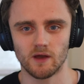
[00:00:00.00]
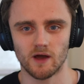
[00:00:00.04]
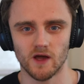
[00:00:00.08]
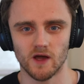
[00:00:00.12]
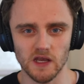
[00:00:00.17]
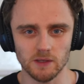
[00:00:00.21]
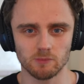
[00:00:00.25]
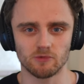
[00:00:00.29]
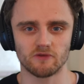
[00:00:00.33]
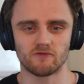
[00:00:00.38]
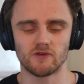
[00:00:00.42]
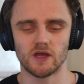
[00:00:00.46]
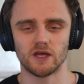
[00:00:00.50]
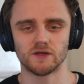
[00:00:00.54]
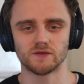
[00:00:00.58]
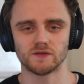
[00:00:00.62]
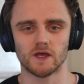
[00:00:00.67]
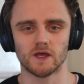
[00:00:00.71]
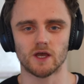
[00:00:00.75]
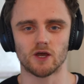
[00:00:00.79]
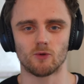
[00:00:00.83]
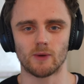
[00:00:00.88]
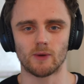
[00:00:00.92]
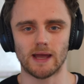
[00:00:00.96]
a number of years
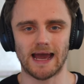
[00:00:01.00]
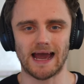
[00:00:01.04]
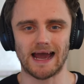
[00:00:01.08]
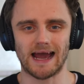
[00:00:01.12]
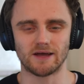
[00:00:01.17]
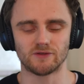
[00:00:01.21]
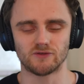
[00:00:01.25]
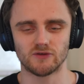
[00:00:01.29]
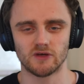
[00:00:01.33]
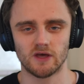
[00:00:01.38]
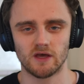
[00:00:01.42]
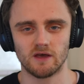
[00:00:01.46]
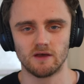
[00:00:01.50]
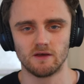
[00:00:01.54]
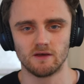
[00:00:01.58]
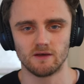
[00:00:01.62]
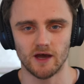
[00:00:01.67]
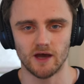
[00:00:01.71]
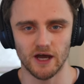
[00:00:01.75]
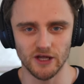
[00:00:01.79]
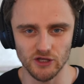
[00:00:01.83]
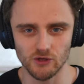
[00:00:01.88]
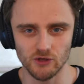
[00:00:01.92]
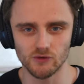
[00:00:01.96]
ago we had
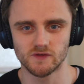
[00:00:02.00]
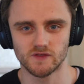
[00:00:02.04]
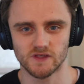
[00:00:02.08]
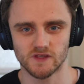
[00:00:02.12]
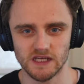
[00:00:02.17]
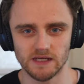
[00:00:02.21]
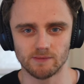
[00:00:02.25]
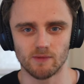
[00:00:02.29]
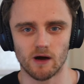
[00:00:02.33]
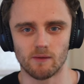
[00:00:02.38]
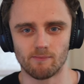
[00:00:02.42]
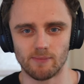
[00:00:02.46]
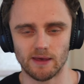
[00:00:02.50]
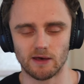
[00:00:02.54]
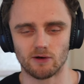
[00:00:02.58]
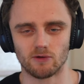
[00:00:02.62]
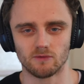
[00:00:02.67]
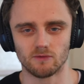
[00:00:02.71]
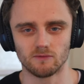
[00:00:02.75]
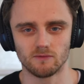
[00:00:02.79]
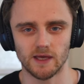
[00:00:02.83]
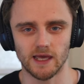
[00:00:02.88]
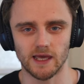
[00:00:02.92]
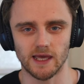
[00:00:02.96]
a new cinema
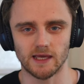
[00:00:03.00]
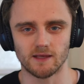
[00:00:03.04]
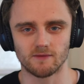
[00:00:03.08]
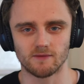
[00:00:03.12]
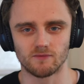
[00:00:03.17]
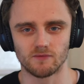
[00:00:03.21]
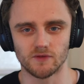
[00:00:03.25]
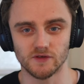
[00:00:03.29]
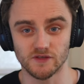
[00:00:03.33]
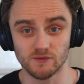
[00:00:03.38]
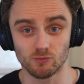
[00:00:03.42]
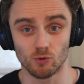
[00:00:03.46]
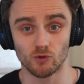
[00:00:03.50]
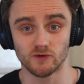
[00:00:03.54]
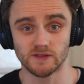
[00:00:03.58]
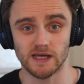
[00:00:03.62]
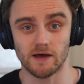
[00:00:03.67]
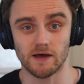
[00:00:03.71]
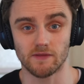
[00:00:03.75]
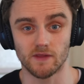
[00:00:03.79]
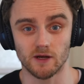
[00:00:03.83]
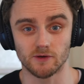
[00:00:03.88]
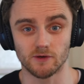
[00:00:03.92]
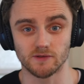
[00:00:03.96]
built in the small
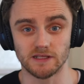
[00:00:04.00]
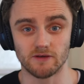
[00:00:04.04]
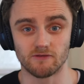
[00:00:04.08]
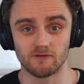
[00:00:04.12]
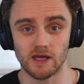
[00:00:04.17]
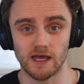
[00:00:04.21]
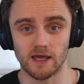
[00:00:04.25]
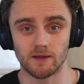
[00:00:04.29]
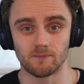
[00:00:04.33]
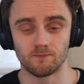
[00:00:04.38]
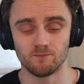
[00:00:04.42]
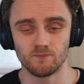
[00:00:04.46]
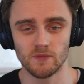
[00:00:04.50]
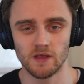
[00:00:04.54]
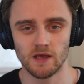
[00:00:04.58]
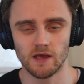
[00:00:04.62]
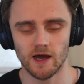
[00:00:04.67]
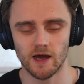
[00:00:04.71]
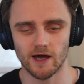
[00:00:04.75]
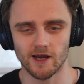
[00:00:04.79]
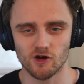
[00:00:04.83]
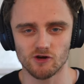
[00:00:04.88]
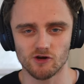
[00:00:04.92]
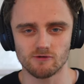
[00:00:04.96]
town that I was living in.
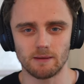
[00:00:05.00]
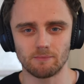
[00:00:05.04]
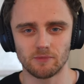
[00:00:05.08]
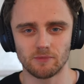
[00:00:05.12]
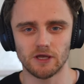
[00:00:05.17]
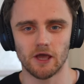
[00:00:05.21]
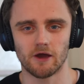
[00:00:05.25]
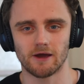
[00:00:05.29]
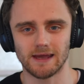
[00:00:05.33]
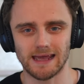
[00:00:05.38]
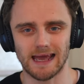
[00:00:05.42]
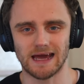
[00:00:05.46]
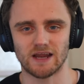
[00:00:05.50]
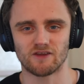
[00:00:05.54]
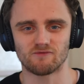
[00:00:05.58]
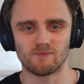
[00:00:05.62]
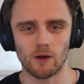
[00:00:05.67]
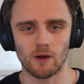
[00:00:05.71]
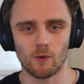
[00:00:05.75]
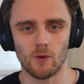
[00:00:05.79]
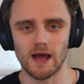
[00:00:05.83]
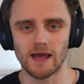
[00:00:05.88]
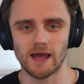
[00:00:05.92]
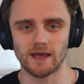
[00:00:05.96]
And I remember going out of
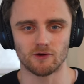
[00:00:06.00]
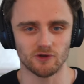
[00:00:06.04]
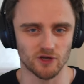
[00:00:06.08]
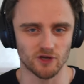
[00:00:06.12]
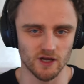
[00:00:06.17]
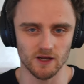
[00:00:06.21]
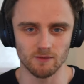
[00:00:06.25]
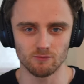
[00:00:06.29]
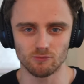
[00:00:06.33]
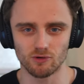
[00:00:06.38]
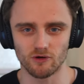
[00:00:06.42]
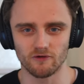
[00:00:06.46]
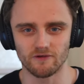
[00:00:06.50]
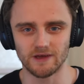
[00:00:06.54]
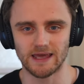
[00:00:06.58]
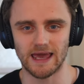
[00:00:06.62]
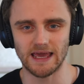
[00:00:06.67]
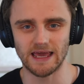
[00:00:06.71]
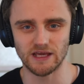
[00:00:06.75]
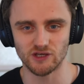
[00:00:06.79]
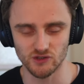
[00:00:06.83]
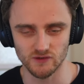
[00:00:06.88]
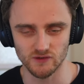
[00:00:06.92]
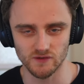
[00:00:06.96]
my way on a number of
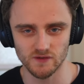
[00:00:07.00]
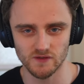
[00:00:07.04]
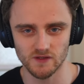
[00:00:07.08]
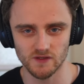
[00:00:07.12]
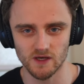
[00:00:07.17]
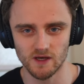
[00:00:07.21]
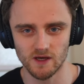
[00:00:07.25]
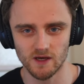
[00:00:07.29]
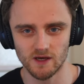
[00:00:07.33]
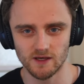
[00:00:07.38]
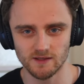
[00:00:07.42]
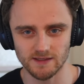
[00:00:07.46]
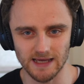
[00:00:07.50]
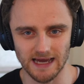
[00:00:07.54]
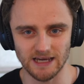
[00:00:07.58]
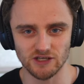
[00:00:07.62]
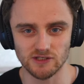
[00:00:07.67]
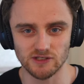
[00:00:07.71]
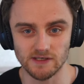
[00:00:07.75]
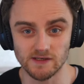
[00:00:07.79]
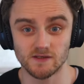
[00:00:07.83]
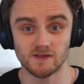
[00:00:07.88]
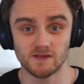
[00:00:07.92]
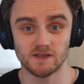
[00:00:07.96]
occasions to
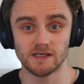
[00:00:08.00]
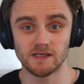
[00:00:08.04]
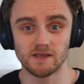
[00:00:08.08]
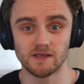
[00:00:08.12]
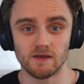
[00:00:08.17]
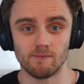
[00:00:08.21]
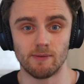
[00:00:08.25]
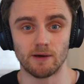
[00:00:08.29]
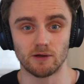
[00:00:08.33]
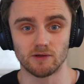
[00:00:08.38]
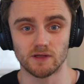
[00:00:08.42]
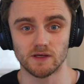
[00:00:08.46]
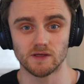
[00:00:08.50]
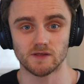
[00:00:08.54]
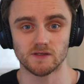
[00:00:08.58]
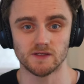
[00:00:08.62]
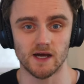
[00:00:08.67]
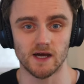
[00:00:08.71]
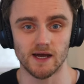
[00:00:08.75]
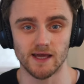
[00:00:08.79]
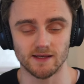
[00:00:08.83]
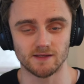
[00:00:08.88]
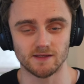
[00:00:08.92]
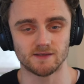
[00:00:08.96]
actually see the building
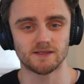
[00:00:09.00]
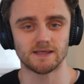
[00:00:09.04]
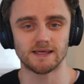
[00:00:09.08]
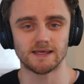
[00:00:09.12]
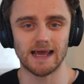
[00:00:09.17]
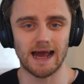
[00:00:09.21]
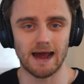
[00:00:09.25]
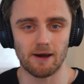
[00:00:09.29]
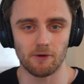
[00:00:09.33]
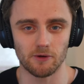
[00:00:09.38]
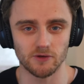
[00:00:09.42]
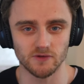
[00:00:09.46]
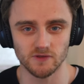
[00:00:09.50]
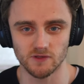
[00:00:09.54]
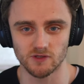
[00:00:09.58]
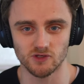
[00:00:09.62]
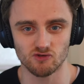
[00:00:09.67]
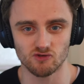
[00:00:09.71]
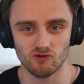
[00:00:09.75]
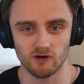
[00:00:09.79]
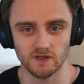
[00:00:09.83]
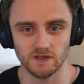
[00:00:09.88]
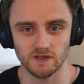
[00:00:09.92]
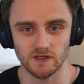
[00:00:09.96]
site and see how it was
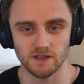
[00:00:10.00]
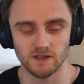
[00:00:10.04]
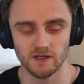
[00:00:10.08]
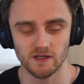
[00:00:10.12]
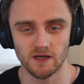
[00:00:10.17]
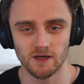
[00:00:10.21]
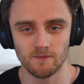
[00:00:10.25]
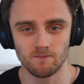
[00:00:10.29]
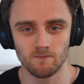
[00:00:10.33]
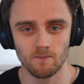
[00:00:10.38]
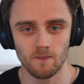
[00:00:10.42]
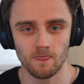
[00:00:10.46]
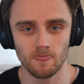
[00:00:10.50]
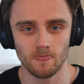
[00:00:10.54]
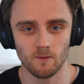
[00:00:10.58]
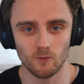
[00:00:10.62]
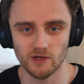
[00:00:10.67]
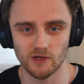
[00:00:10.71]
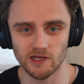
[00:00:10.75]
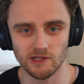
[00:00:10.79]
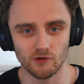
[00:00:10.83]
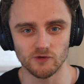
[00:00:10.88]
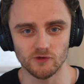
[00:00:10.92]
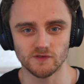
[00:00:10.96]
constructed,
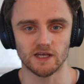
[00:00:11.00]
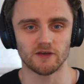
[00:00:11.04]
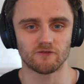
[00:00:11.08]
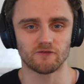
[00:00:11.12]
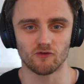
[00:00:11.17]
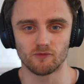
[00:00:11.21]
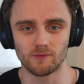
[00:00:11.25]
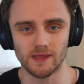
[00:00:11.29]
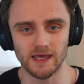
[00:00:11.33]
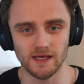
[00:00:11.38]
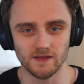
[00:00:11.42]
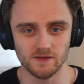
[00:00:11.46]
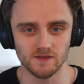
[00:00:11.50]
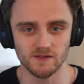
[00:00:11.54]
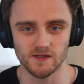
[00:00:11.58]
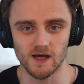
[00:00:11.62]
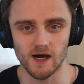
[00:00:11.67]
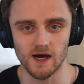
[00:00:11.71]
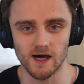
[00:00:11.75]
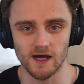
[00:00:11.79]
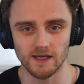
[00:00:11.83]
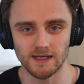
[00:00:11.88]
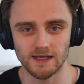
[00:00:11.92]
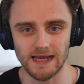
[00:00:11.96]
what it looks like from the
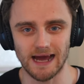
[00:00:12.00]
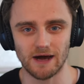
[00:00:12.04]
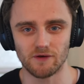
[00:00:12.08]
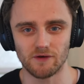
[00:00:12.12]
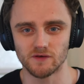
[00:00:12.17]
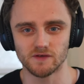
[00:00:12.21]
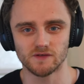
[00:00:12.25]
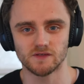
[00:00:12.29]
inside, how the